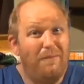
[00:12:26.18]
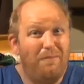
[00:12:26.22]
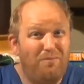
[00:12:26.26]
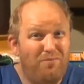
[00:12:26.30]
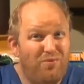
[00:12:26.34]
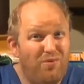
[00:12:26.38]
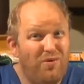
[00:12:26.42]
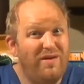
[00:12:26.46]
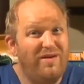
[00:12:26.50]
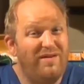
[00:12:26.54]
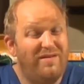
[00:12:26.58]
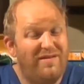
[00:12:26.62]

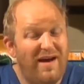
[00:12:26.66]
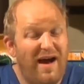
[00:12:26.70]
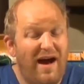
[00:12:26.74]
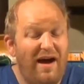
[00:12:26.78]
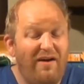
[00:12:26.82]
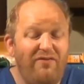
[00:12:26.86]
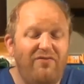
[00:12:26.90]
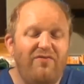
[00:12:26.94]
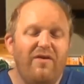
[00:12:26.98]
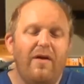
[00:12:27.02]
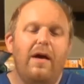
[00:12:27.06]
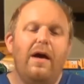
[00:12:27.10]
pretty
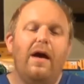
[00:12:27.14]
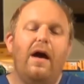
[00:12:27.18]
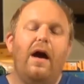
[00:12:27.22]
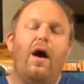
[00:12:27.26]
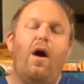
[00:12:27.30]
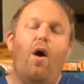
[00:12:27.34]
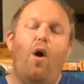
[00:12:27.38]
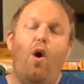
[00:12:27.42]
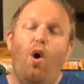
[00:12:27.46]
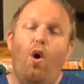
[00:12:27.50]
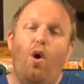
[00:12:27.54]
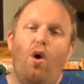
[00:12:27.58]
tough.
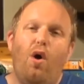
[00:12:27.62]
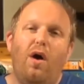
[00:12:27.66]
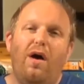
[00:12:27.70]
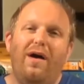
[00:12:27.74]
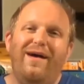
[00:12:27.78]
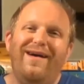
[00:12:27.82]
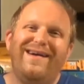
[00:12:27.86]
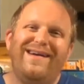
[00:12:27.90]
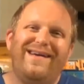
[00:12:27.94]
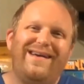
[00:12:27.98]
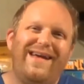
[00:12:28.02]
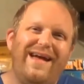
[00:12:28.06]

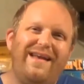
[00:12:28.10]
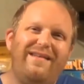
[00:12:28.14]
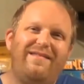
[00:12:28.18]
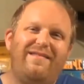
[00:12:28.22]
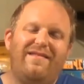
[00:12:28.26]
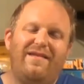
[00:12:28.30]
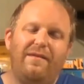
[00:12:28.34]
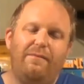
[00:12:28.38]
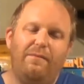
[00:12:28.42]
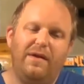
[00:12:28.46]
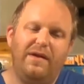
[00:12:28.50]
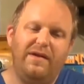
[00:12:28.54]
Or get
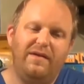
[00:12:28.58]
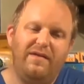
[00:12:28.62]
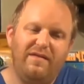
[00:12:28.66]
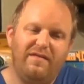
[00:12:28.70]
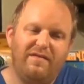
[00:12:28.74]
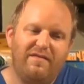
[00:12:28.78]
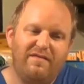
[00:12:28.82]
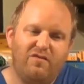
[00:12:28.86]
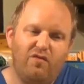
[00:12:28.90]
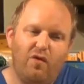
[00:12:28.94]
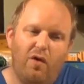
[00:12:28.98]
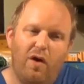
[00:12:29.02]
simply
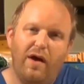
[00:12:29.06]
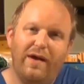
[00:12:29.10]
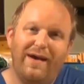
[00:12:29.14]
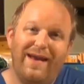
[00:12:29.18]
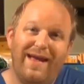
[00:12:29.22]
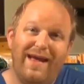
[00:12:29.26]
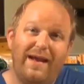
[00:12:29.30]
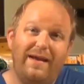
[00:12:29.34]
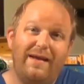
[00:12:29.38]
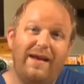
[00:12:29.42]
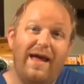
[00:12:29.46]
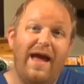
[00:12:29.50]
destroyed
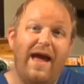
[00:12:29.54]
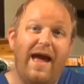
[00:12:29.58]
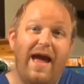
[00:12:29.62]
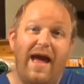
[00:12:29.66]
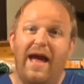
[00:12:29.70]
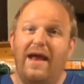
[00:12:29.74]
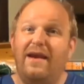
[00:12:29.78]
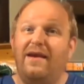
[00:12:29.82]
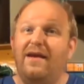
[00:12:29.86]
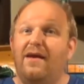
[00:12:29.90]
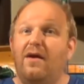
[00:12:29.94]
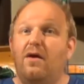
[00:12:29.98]
and
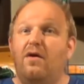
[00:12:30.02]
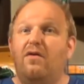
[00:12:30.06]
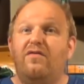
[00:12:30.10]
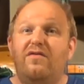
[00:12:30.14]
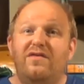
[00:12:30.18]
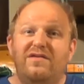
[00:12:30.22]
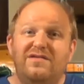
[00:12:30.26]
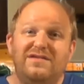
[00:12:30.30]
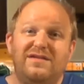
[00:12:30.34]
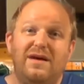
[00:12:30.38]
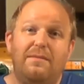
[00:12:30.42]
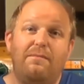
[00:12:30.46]
handing over
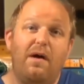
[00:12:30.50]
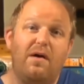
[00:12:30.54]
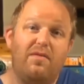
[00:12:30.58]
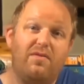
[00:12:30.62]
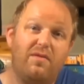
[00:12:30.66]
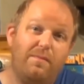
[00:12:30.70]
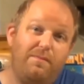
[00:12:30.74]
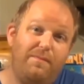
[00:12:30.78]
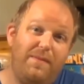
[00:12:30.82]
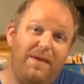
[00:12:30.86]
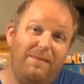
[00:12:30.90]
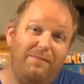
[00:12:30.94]
some
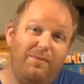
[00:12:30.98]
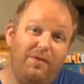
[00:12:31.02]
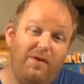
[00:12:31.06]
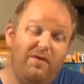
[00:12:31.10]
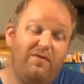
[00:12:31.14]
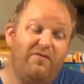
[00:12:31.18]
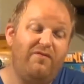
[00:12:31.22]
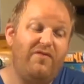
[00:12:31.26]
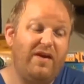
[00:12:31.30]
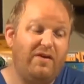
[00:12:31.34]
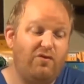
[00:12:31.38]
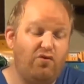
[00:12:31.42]
other people
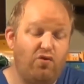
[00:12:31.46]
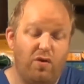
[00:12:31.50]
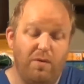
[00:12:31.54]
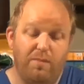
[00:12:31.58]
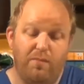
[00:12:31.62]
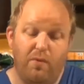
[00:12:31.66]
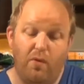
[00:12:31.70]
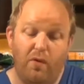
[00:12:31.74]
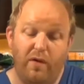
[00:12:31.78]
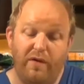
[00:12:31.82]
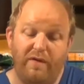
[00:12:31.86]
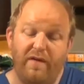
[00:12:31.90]
victory
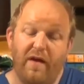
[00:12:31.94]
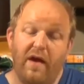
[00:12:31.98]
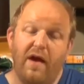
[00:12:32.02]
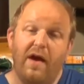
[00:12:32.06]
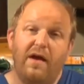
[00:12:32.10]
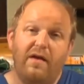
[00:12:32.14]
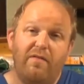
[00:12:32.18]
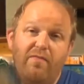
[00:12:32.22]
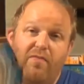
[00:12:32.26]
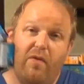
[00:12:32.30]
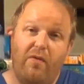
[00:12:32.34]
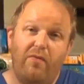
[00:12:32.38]
points.
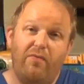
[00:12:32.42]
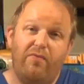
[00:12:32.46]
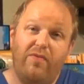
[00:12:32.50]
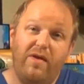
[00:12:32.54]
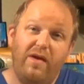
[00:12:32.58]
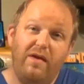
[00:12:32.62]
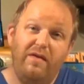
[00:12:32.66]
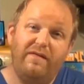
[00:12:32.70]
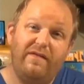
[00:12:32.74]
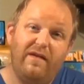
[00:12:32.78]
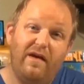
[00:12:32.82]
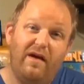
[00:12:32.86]
So
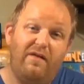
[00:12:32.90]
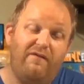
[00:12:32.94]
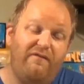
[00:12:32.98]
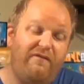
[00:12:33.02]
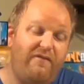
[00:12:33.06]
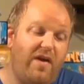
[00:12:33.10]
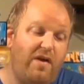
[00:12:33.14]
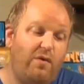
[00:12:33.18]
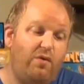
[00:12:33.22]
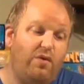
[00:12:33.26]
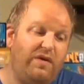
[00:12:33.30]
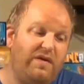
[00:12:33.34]
these are
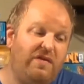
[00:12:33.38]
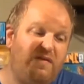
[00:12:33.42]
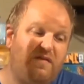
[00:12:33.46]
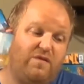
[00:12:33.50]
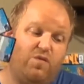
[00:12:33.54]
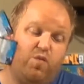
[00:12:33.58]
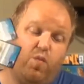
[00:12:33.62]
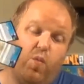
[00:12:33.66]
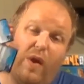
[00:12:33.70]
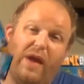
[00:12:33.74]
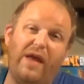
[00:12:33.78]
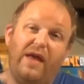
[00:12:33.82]
very
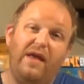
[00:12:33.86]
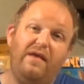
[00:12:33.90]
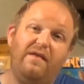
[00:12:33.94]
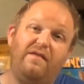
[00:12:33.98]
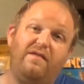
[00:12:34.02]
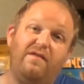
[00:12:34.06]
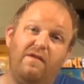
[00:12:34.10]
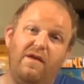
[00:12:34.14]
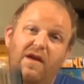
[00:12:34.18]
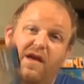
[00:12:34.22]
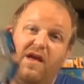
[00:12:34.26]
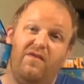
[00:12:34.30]
swingy.
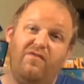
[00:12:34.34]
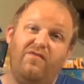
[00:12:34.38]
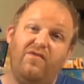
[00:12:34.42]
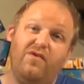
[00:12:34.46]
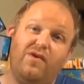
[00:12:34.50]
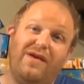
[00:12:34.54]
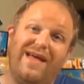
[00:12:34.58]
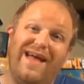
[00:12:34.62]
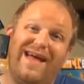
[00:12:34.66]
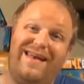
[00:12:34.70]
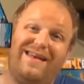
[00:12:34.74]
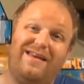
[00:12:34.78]
So if you
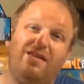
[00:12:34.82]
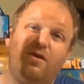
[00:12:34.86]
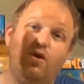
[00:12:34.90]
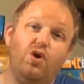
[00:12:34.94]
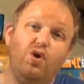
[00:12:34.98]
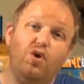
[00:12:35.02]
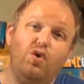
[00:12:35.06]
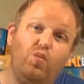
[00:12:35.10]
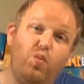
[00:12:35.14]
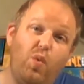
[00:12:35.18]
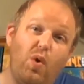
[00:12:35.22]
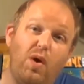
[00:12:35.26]
get
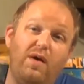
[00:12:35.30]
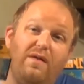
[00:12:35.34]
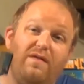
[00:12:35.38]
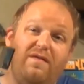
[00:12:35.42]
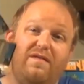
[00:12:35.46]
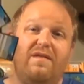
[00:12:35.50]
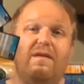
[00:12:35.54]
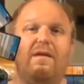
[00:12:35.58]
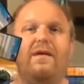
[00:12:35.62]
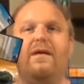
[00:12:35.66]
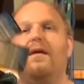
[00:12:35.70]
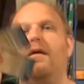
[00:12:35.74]
good
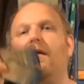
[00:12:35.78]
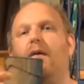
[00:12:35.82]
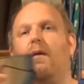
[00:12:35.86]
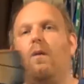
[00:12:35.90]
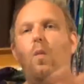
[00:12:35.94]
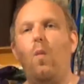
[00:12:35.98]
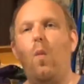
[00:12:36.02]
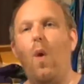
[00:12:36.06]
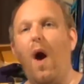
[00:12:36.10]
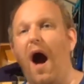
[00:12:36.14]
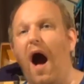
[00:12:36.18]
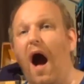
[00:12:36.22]
ones,
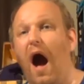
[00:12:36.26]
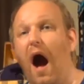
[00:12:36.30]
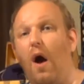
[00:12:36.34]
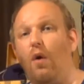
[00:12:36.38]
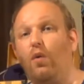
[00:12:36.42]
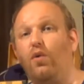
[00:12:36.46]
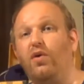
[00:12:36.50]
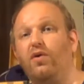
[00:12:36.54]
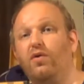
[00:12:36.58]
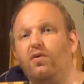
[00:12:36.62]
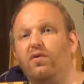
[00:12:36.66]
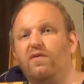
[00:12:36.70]
wow,
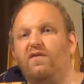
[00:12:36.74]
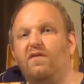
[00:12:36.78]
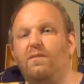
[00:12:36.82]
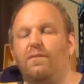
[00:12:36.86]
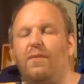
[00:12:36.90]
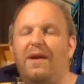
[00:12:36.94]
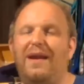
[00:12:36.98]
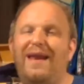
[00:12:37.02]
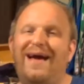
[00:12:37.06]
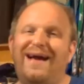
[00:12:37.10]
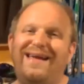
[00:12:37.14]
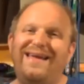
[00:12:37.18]
you're
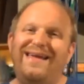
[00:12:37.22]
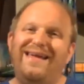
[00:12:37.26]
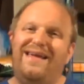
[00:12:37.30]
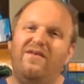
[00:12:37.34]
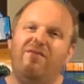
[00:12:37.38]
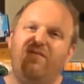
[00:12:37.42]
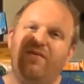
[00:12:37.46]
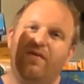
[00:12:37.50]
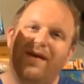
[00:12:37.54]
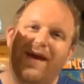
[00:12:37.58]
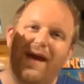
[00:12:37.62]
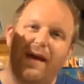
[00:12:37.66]
super lucky. If
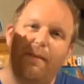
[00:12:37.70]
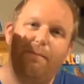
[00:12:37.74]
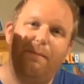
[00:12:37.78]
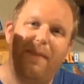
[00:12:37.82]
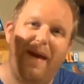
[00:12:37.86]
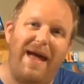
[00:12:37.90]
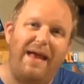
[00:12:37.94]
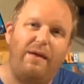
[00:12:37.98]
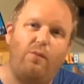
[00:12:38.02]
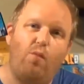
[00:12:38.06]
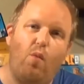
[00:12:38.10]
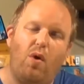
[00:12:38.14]
you get
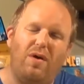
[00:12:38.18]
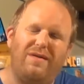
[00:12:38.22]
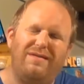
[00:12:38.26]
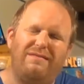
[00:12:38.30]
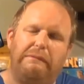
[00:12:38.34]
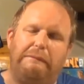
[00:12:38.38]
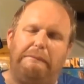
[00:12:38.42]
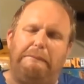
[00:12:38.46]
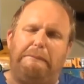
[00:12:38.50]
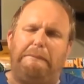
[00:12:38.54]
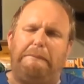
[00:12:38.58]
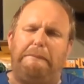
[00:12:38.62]
bad ones,
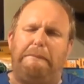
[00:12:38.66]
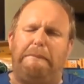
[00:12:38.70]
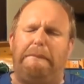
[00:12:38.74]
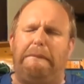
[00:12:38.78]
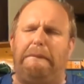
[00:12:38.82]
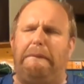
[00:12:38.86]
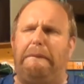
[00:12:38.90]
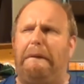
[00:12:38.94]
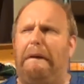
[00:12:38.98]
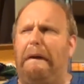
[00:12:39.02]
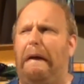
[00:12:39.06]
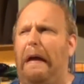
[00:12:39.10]

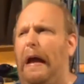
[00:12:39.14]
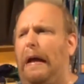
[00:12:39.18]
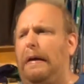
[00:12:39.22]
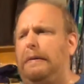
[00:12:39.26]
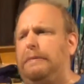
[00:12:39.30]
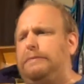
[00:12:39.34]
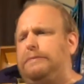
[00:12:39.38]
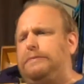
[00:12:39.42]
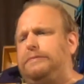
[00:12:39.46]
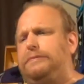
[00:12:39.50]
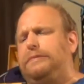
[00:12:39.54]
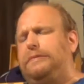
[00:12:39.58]

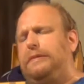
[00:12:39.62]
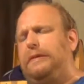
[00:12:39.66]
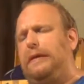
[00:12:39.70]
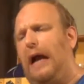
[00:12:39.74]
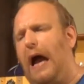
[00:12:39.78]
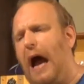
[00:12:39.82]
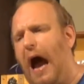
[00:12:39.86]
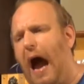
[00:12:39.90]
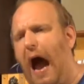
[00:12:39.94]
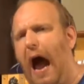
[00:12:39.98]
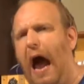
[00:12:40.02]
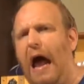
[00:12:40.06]

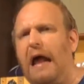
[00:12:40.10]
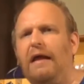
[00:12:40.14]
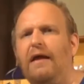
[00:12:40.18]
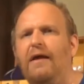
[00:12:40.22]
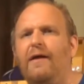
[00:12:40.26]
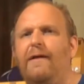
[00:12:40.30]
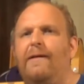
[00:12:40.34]
whoa,